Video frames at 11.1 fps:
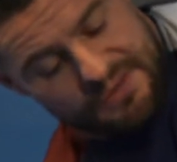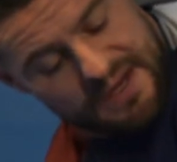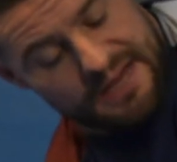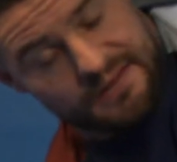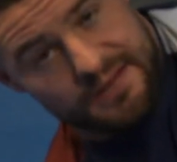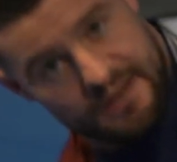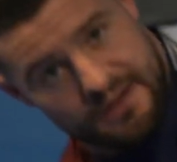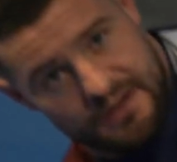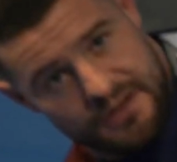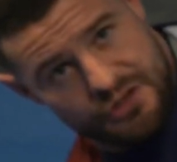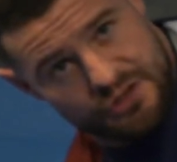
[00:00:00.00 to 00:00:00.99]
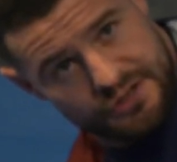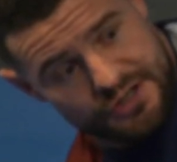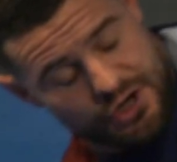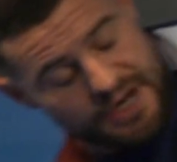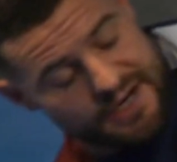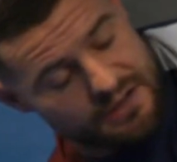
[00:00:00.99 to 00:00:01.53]
hand to adjust the
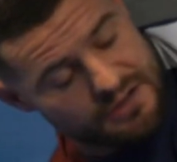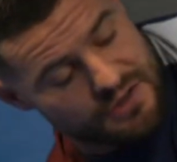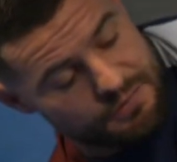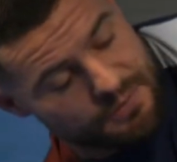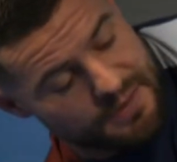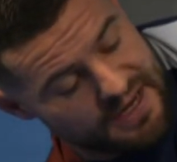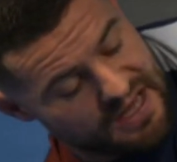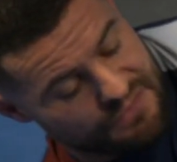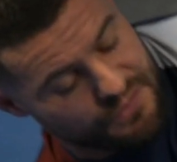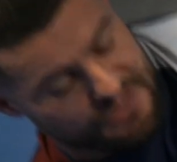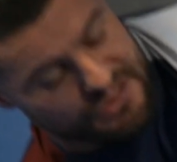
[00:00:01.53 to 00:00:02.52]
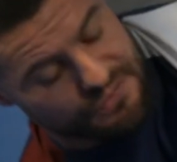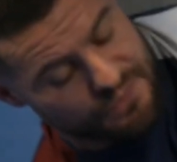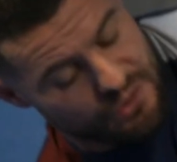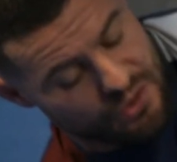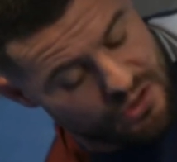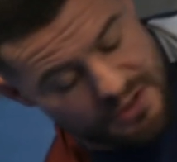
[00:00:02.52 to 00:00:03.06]
triangle. So I put my left foot to the
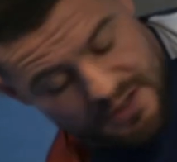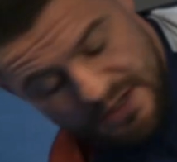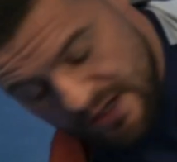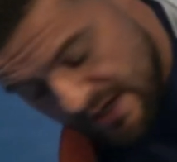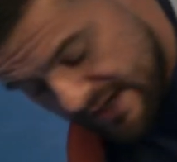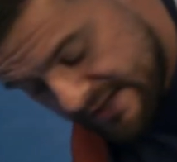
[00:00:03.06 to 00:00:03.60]
floor and I